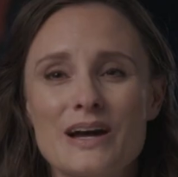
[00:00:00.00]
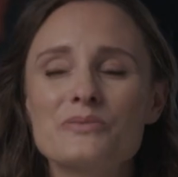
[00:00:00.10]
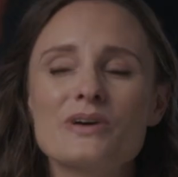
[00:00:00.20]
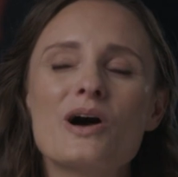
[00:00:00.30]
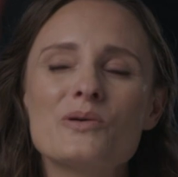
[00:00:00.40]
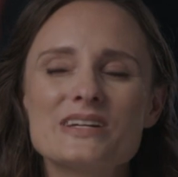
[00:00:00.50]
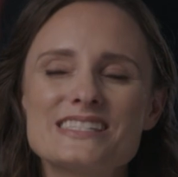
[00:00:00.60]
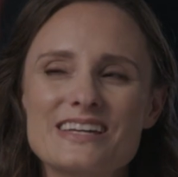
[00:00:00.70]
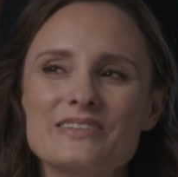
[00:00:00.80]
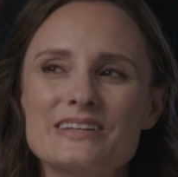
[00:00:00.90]
I always
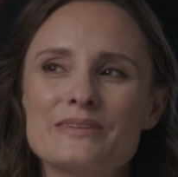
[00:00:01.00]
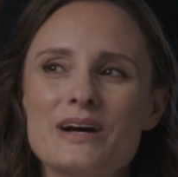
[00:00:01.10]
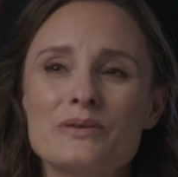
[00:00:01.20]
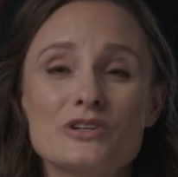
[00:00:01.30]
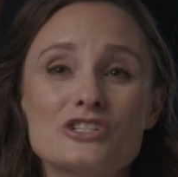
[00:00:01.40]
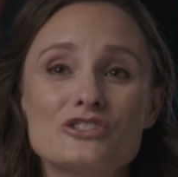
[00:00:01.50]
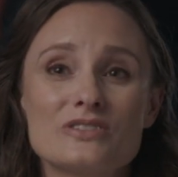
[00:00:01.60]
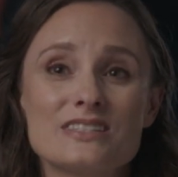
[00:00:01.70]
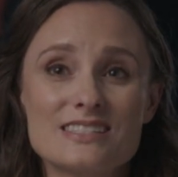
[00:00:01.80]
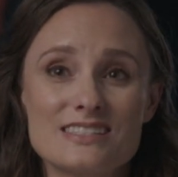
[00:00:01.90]
tell him, I wish you
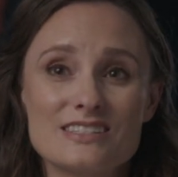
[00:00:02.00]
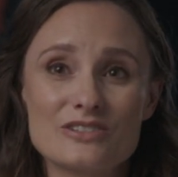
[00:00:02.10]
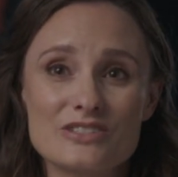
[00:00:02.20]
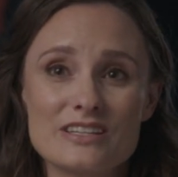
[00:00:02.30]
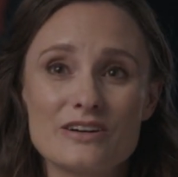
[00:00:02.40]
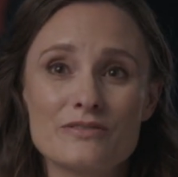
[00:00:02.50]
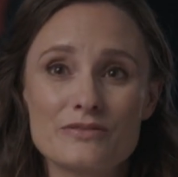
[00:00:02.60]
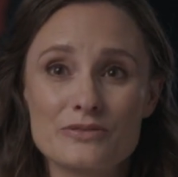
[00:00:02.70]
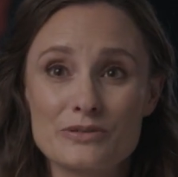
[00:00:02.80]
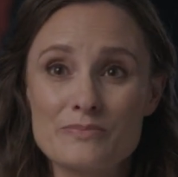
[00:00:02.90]
could see yourself
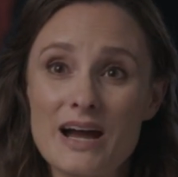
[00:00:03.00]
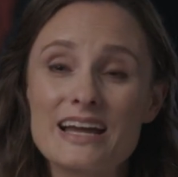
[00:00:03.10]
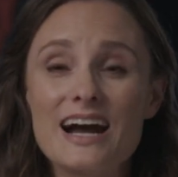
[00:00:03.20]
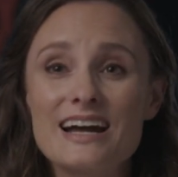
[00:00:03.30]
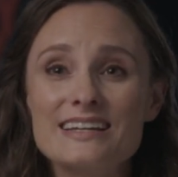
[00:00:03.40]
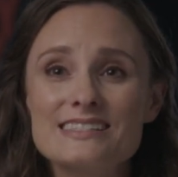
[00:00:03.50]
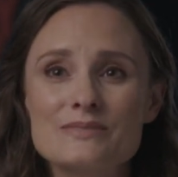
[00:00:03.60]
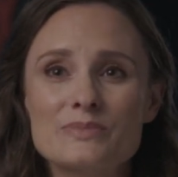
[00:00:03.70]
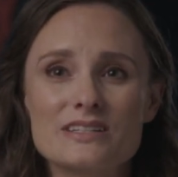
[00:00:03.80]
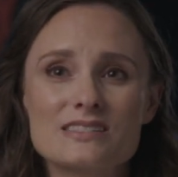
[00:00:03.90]
through my eyes,
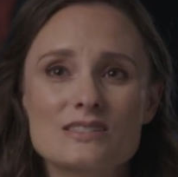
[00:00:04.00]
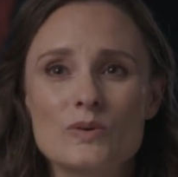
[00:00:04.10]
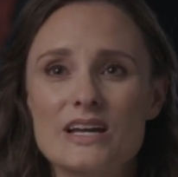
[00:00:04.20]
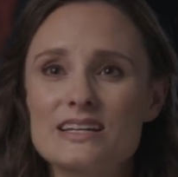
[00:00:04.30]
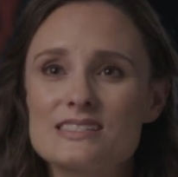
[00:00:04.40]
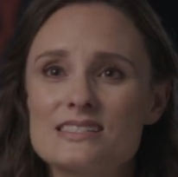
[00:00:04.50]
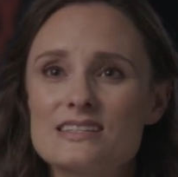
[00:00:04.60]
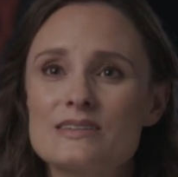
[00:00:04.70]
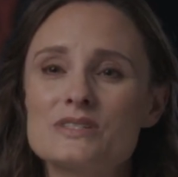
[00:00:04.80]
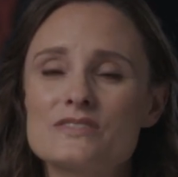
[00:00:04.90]
because the way I see
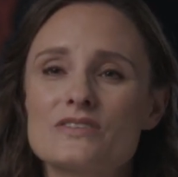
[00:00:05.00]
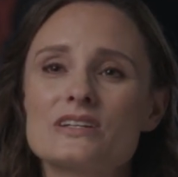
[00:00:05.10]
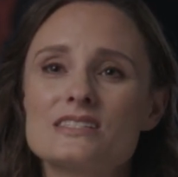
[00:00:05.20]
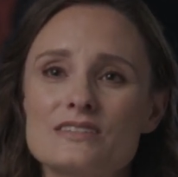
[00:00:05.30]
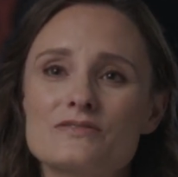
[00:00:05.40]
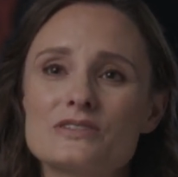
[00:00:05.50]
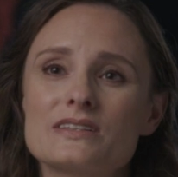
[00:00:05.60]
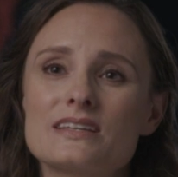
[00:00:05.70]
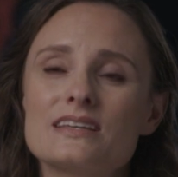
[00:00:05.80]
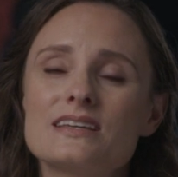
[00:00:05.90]
him is very
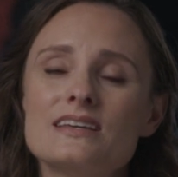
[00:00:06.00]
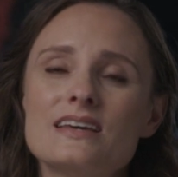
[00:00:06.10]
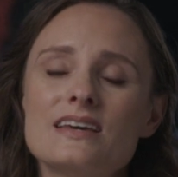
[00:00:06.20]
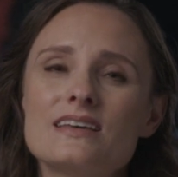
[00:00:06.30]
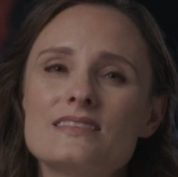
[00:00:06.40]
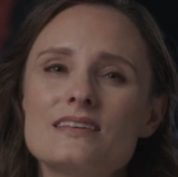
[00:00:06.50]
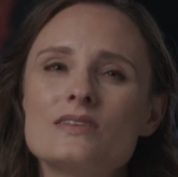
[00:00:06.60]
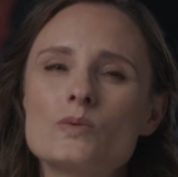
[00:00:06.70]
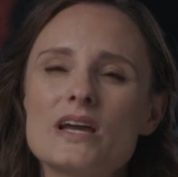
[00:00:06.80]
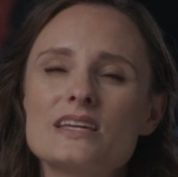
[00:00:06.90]
differently than
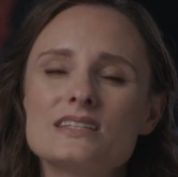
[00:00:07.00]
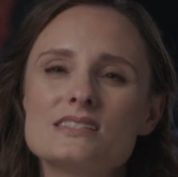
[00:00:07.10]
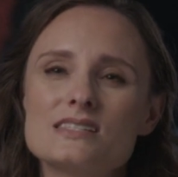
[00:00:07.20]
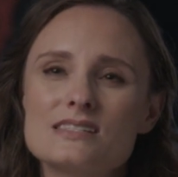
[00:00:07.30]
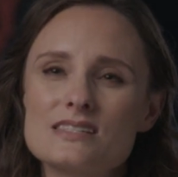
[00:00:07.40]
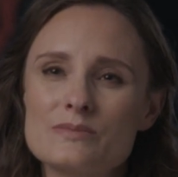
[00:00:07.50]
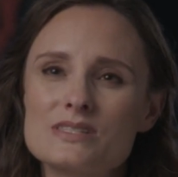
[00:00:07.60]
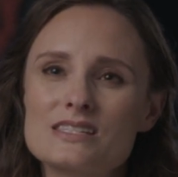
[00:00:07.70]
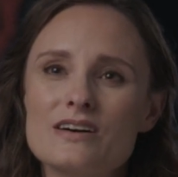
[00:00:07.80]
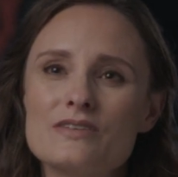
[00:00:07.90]
the way he sees
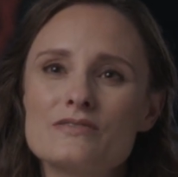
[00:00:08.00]
himself.